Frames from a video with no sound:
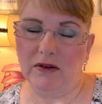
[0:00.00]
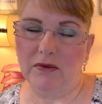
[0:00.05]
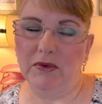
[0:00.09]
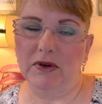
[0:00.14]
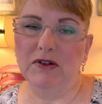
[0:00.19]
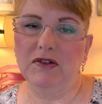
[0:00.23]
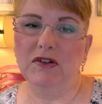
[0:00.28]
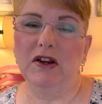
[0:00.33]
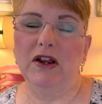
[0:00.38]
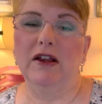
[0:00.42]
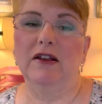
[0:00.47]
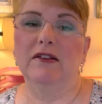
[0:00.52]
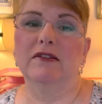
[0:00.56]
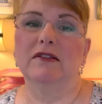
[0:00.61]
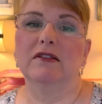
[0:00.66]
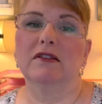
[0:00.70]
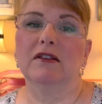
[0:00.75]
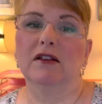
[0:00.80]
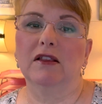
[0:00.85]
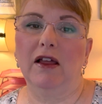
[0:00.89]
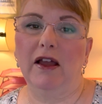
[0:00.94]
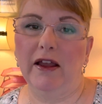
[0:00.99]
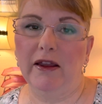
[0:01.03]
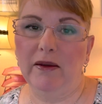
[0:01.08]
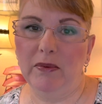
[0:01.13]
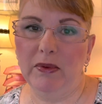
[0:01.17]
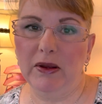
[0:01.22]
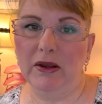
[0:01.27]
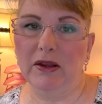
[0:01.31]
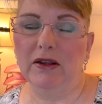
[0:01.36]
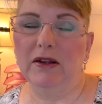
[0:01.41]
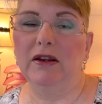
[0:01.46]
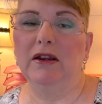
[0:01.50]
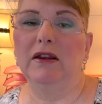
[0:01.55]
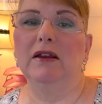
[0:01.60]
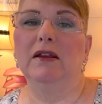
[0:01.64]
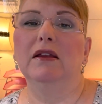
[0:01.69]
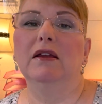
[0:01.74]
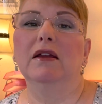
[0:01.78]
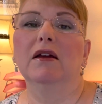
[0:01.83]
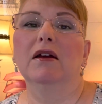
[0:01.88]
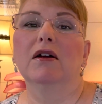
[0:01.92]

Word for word: which has the liability,